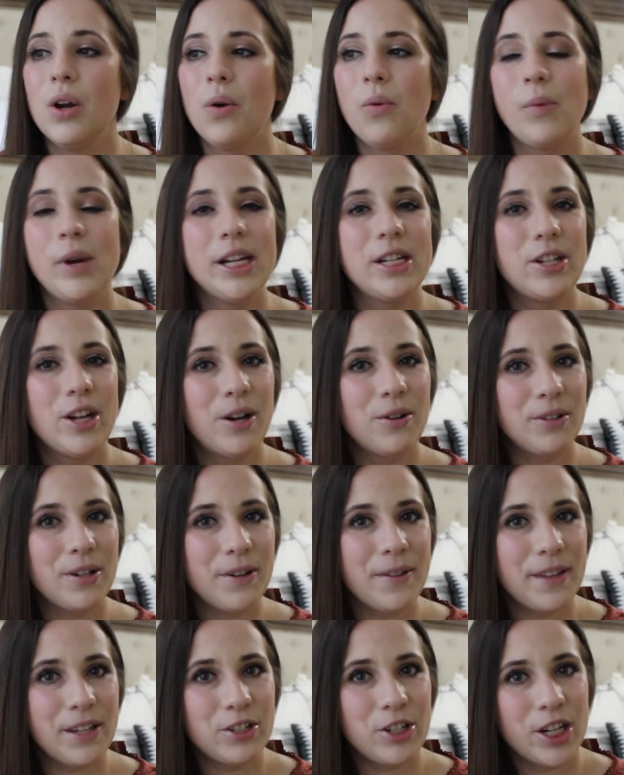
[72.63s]
We don't
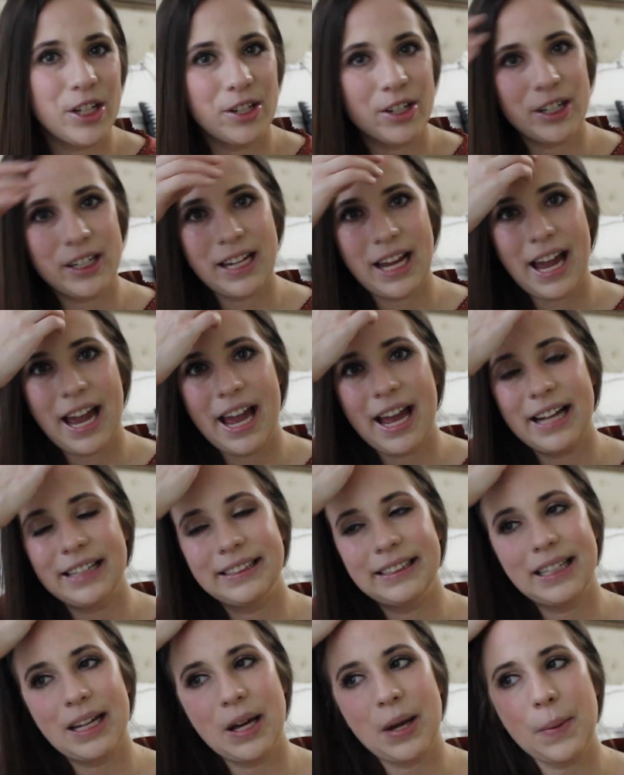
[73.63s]
know the gender
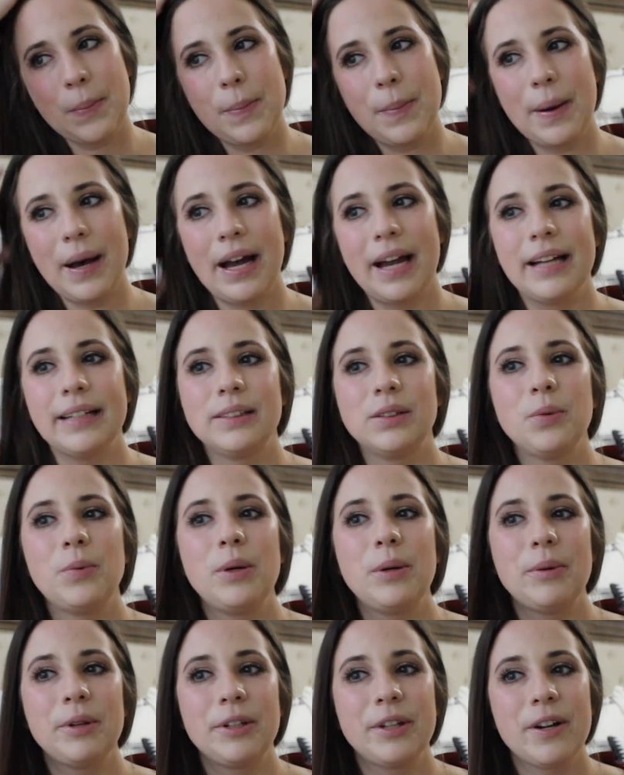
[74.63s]
yet, but
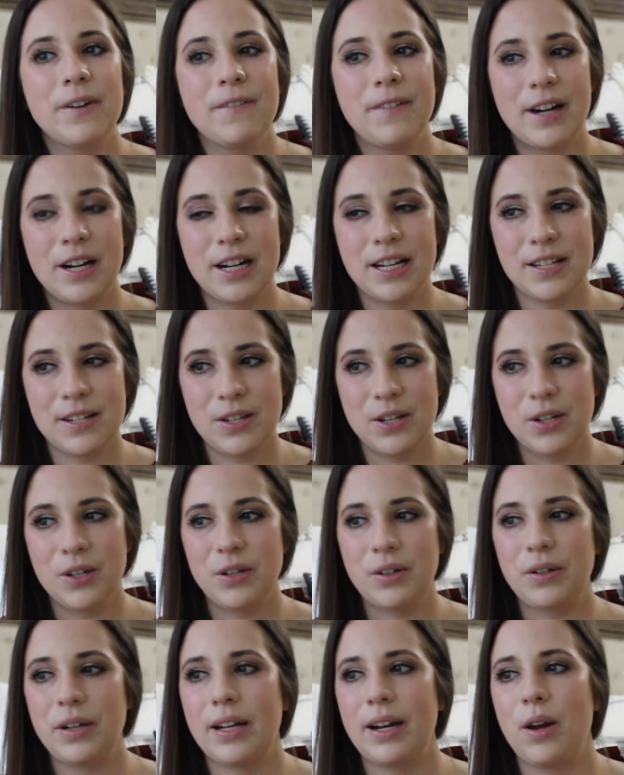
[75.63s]
we will know very
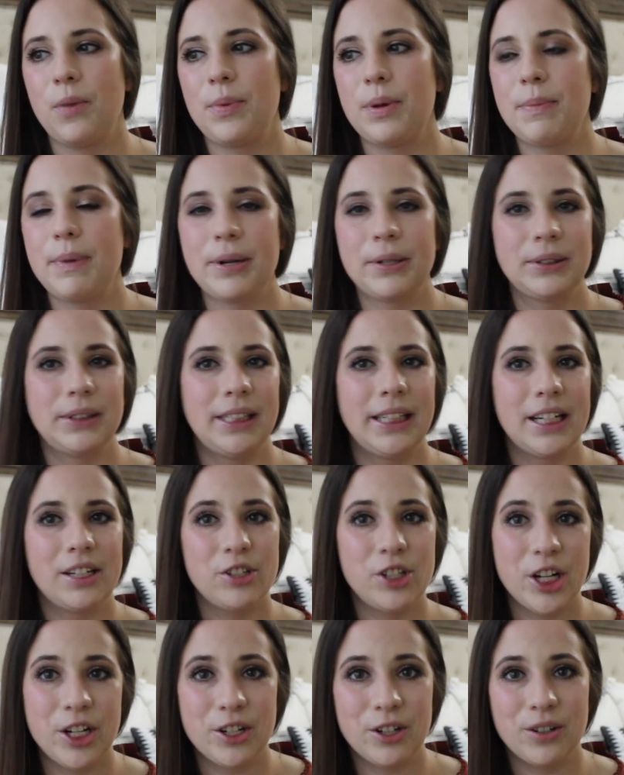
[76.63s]
soon, and I'll be posting
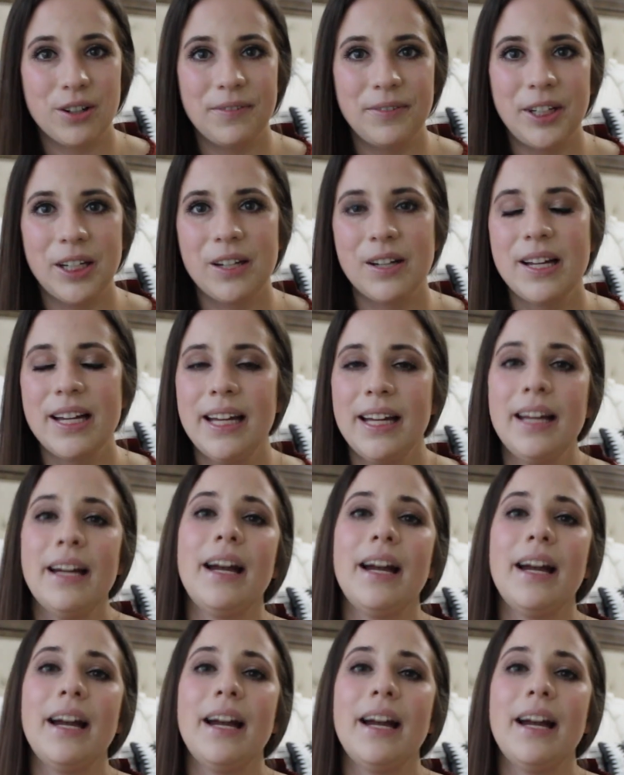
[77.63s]
a gender reveal.